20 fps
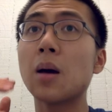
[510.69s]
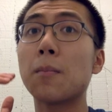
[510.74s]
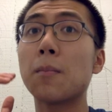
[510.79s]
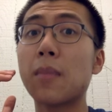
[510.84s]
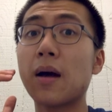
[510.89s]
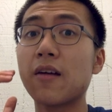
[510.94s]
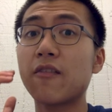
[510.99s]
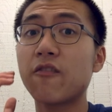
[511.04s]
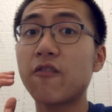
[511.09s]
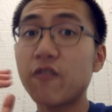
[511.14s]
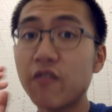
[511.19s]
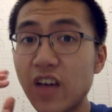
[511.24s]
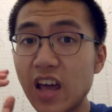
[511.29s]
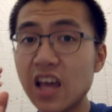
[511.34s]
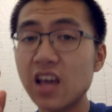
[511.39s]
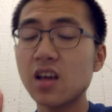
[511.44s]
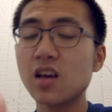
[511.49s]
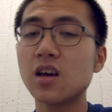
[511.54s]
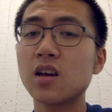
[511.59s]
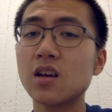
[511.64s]
my
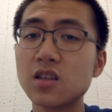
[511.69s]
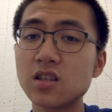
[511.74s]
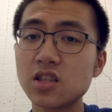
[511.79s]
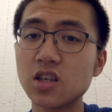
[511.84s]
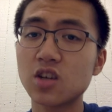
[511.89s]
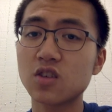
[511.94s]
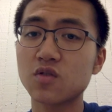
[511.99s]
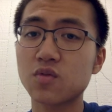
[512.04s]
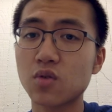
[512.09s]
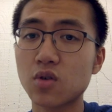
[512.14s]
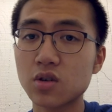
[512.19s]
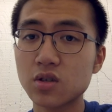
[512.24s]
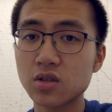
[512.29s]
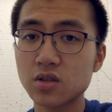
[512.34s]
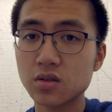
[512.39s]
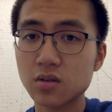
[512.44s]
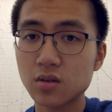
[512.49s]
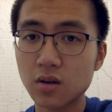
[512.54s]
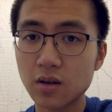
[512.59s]
fake Salesforce.